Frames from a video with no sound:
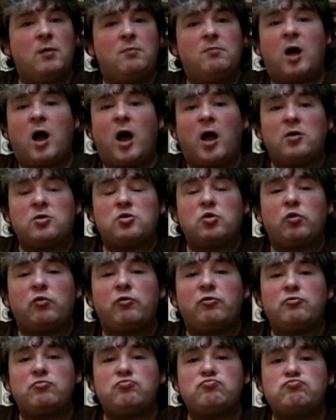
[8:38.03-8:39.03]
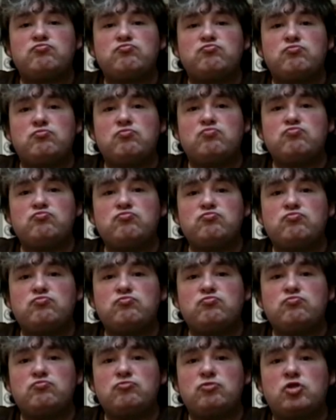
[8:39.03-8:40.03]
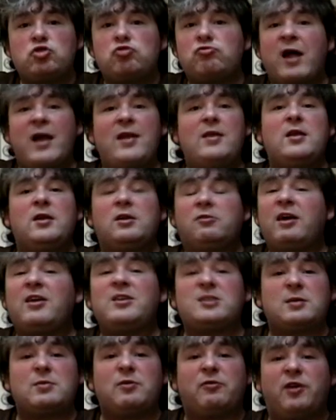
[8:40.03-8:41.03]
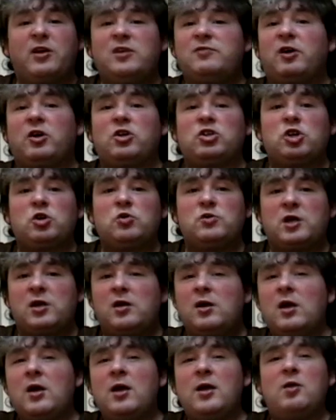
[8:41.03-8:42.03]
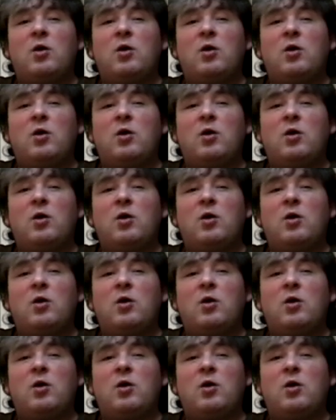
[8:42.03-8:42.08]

My sort of in the grand scheme of things, if I could choose it,